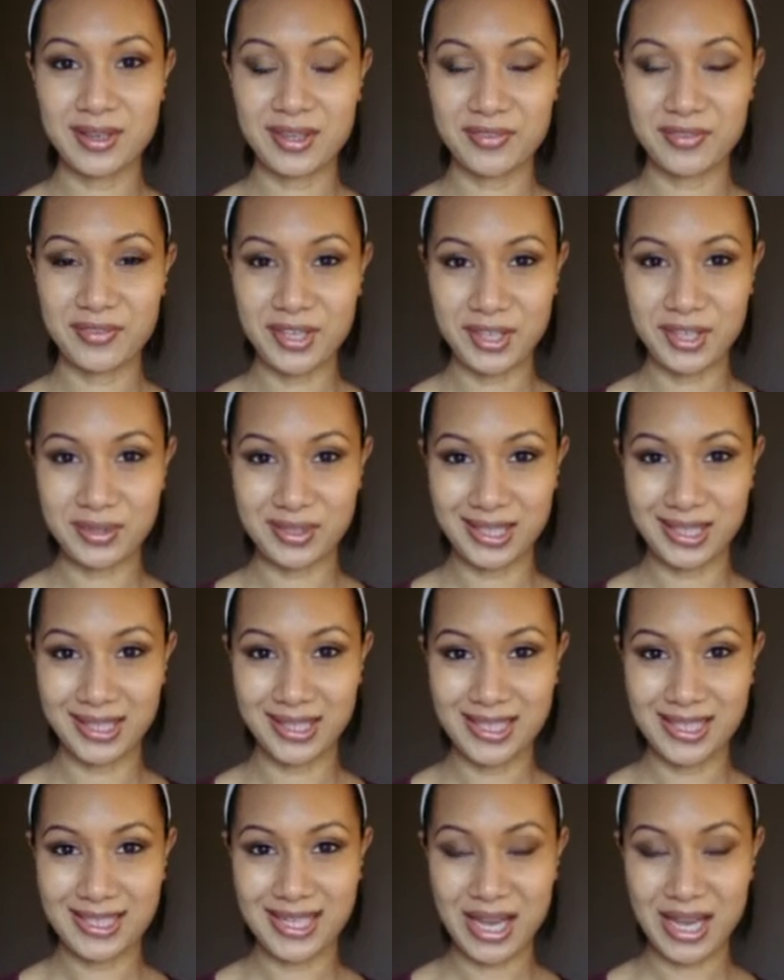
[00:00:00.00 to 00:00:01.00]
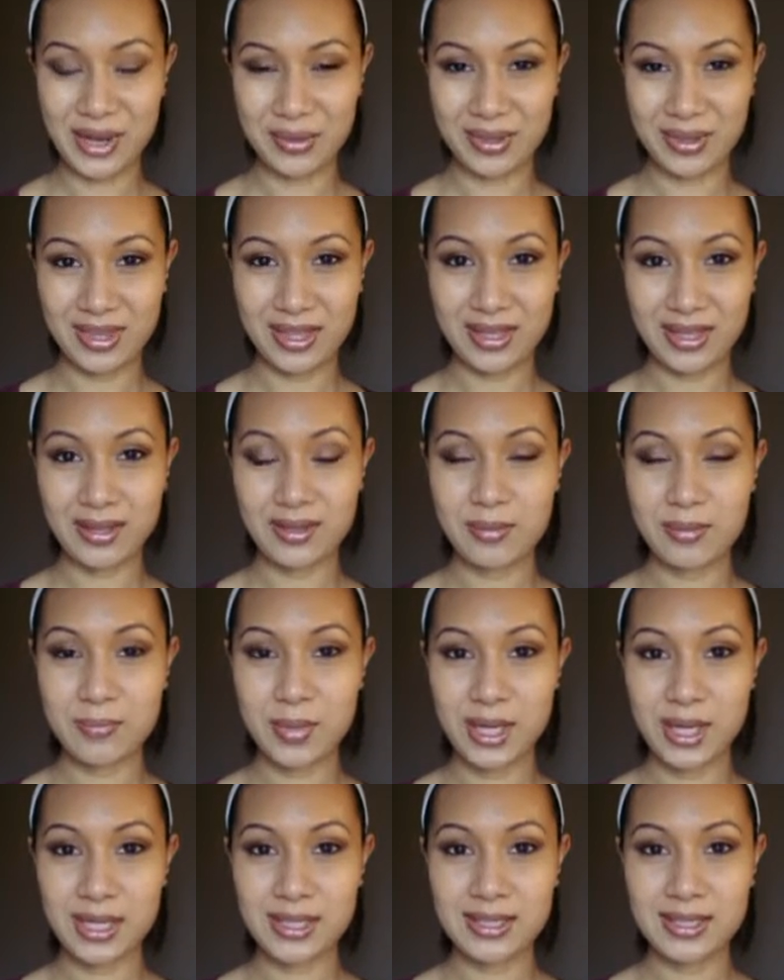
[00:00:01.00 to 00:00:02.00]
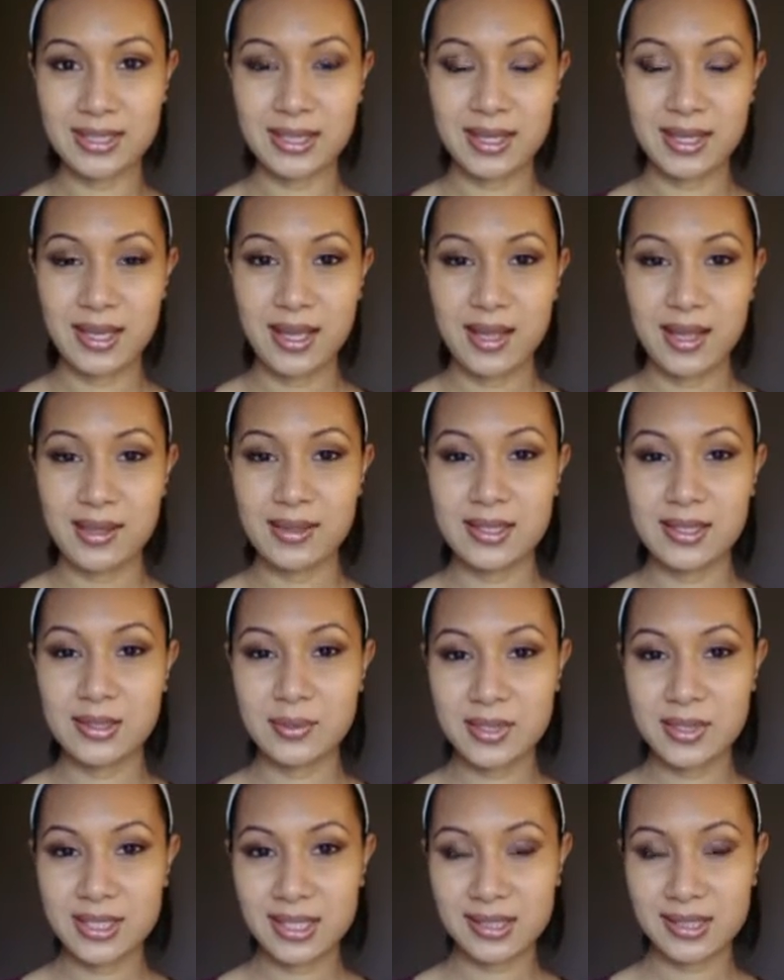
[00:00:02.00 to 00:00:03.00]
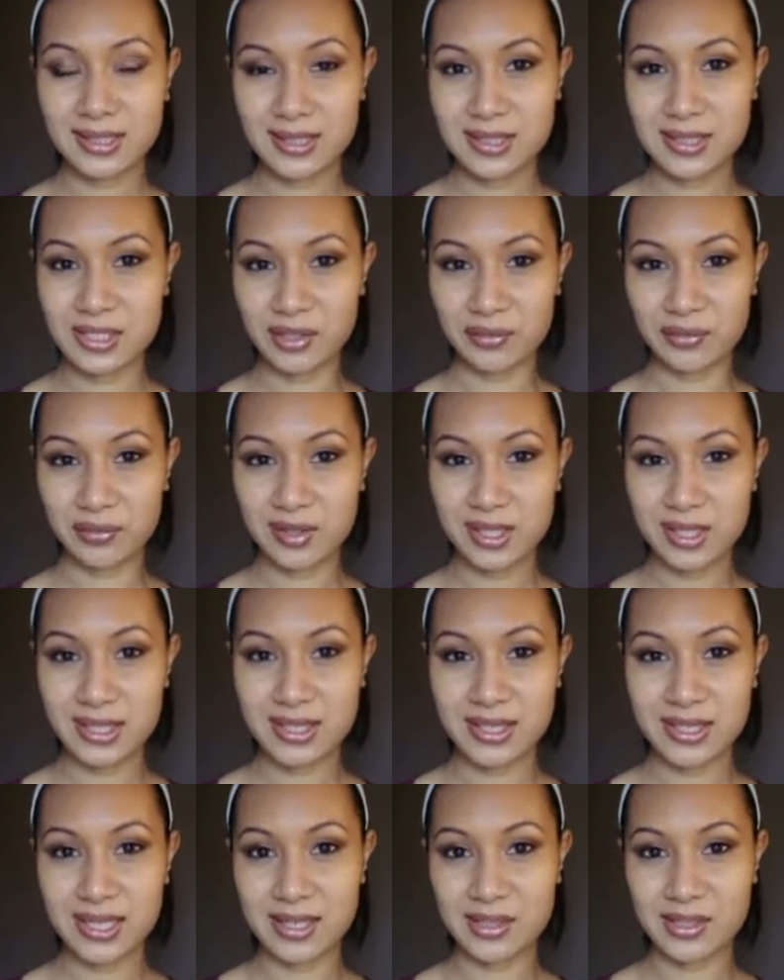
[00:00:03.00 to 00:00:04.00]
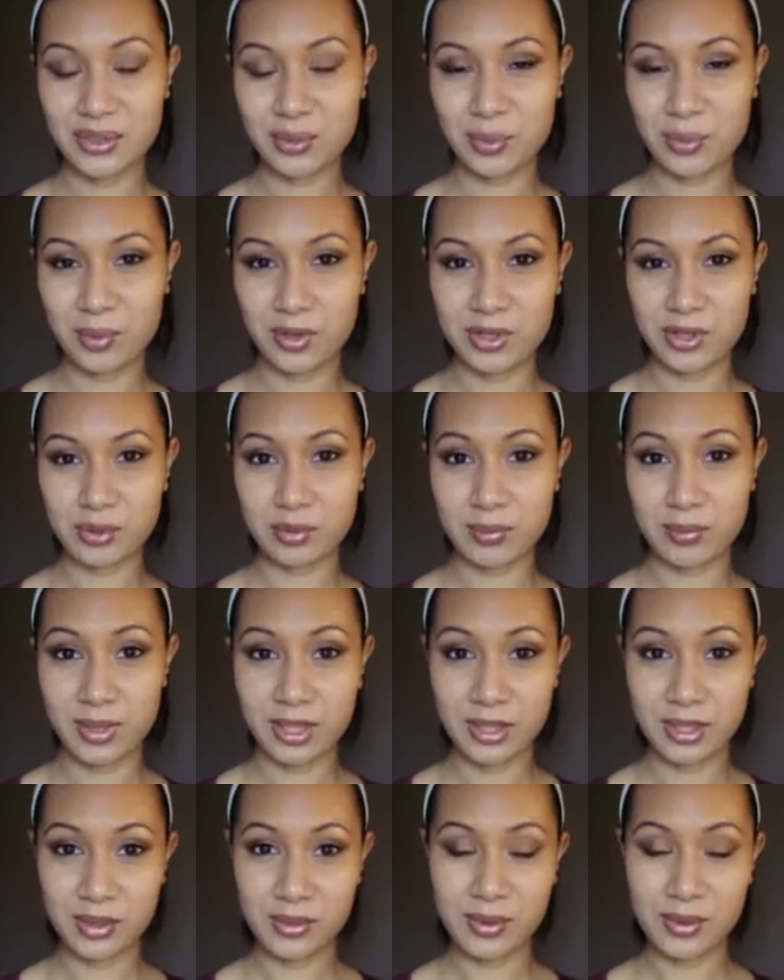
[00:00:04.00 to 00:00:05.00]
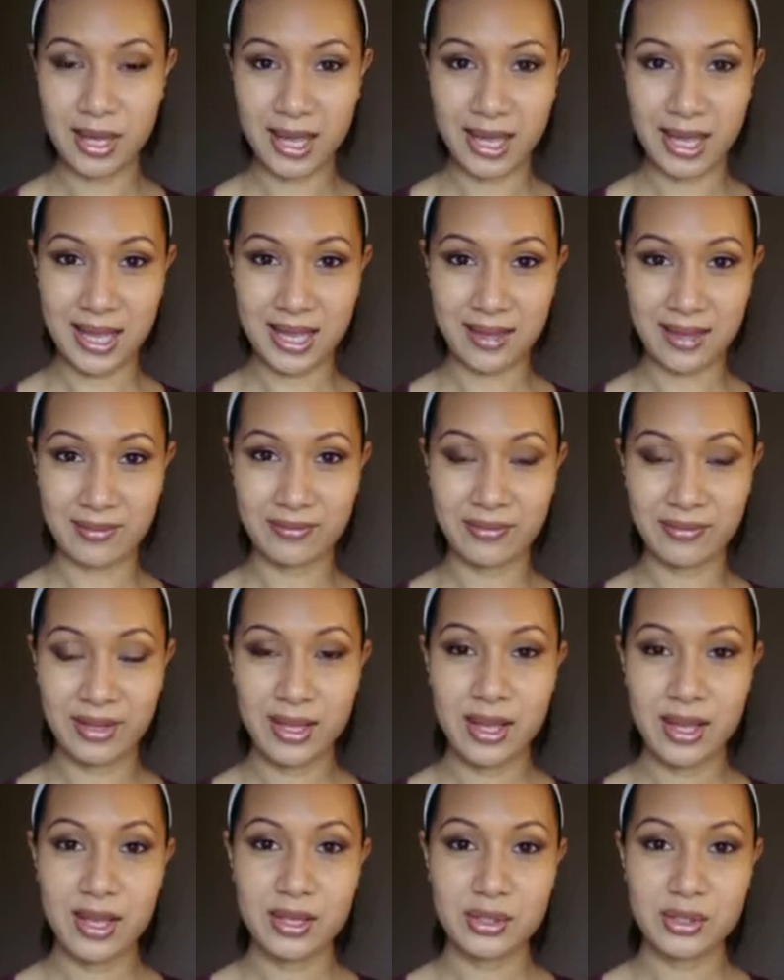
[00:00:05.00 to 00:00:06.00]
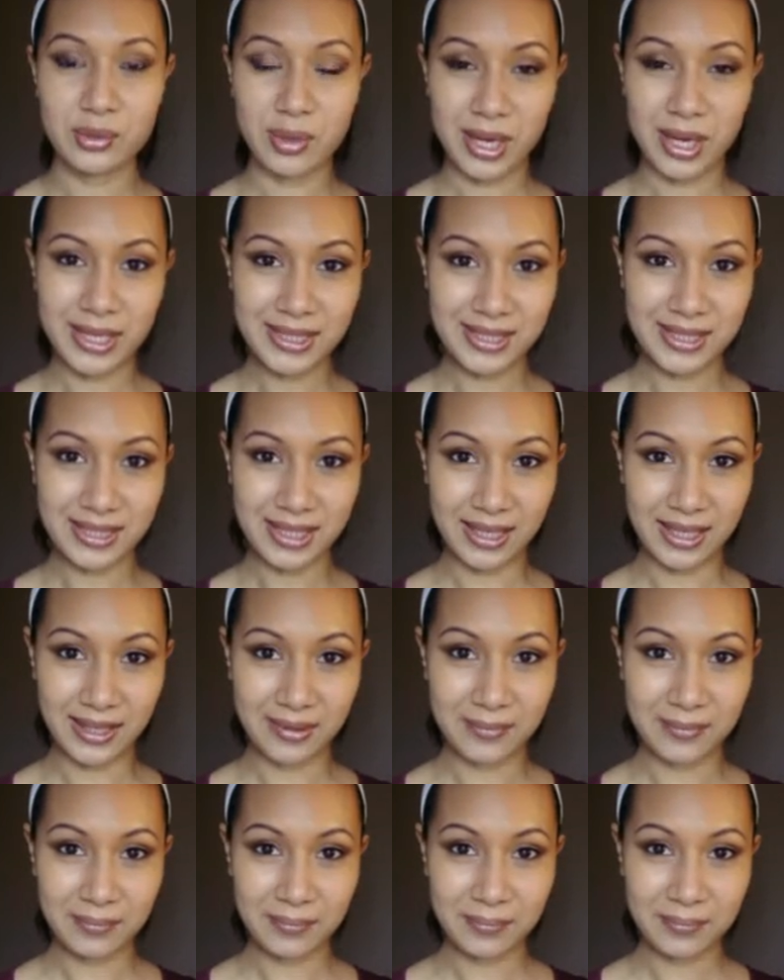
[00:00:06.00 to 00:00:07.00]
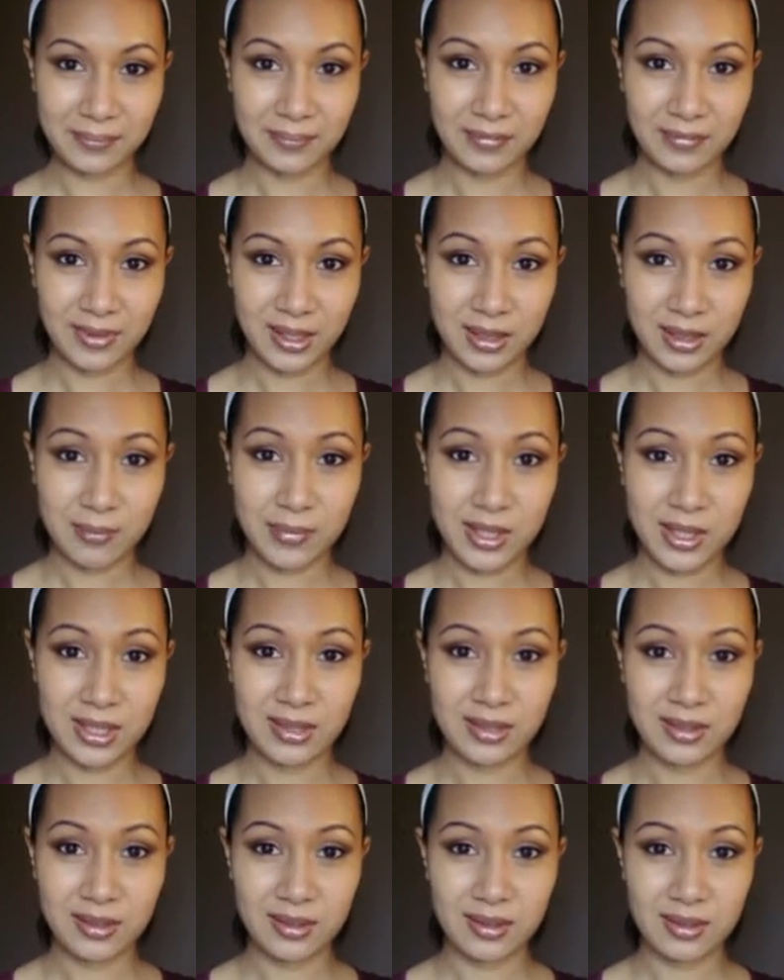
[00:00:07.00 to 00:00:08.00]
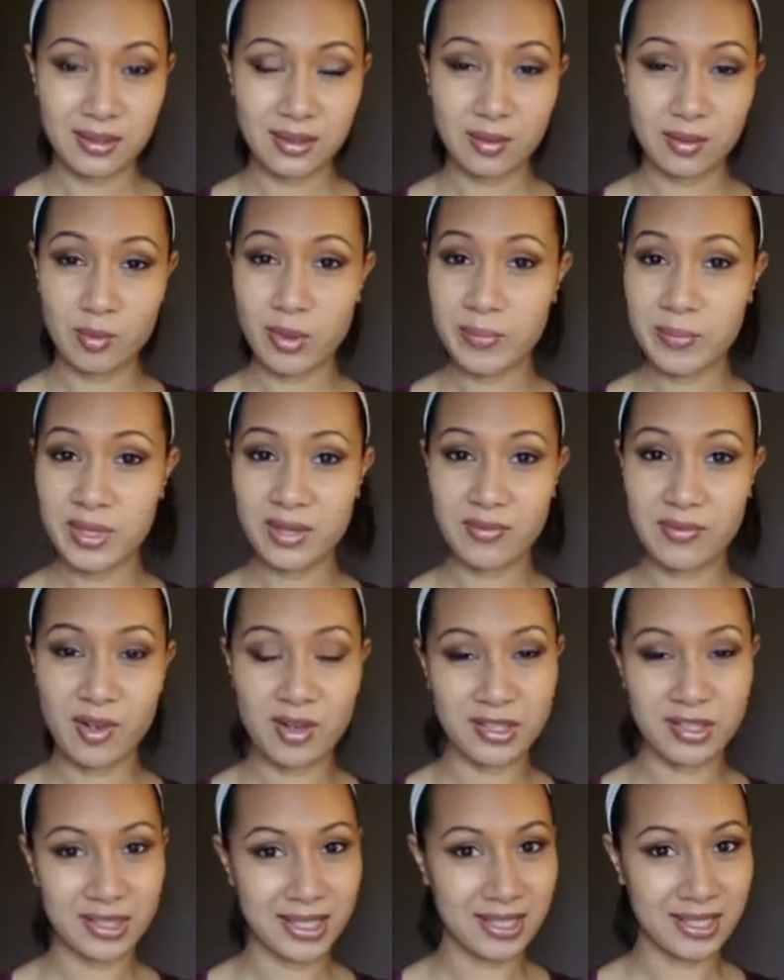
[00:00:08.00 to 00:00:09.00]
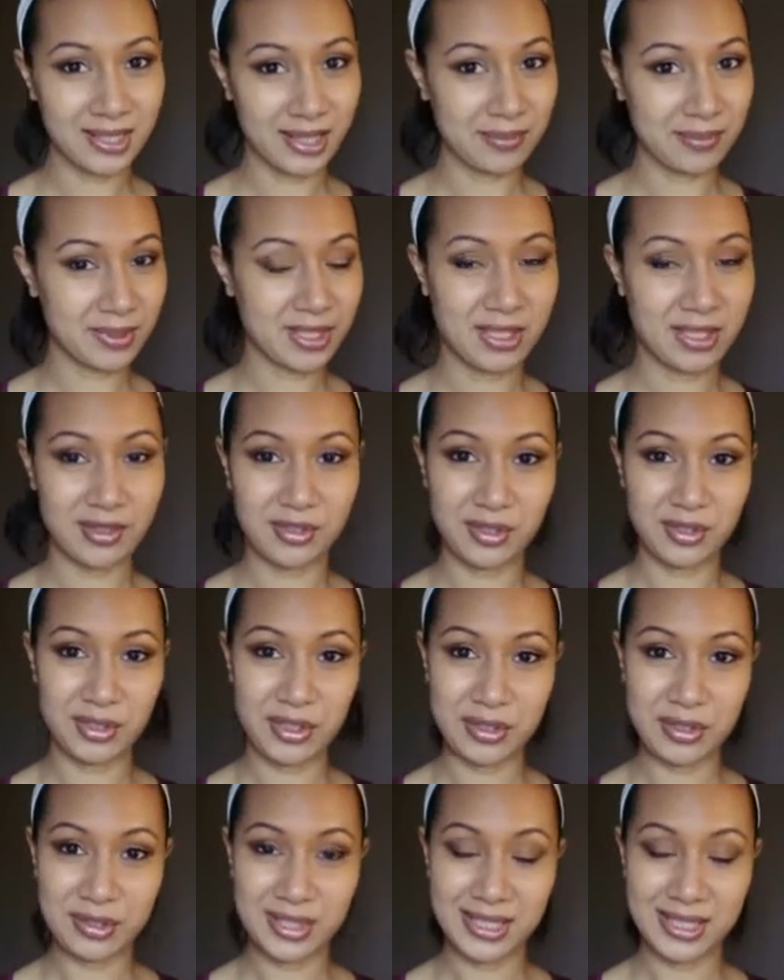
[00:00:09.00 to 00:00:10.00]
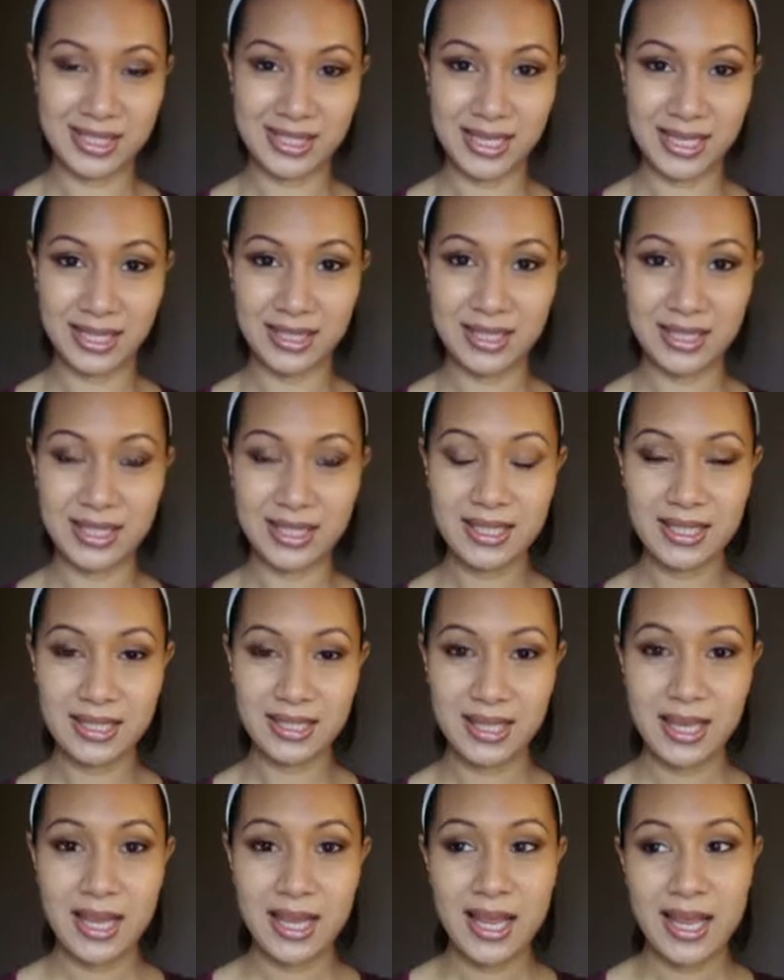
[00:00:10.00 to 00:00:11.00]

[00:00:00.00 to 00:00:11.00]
a lot of videos like this out there, but this one's a little different. It's geared towards women who have dry skin, but women of all skin types can also use this technique.